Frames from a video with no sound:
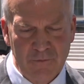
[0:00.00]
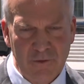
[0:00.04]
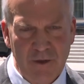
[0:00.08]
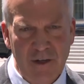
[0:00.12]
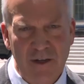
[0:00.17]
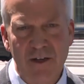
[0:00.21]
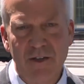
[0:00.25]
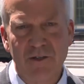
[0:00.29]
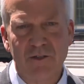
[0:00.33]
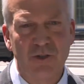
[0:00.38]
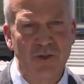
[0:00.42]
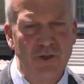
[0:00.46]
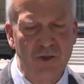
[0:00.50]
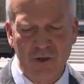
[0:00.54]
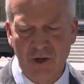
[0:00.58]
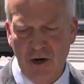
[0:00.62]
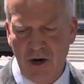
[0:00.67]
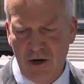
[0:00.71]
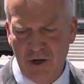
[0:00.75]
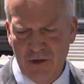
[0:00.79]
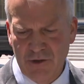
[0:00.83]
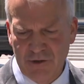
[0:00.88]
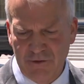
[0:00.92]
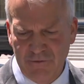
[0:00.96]
he's in
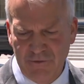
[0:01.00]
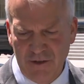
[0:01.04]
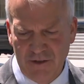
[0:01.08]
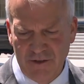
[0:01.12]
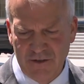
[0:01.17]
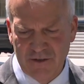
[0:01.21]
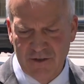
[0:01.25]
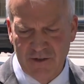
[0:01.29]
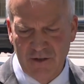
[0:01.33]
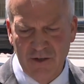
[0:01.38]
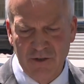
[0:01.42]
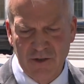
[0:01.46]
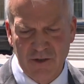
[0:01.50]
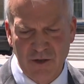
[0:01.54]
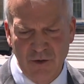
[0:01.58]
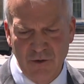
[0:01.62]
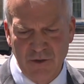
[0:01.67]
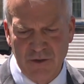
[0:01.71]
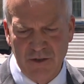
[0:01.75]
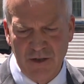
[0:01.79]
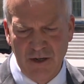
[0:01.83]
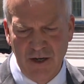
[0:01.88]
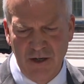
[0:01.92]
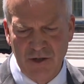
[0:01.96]
charge of this
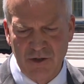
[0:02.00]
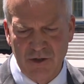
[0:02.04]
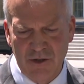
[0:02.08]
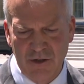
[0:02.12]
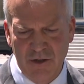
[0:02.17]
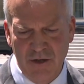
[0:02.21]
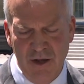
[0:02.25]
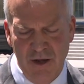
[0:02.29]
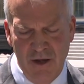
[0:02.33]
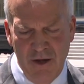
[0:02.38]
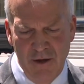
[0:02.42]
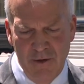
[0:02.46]
association,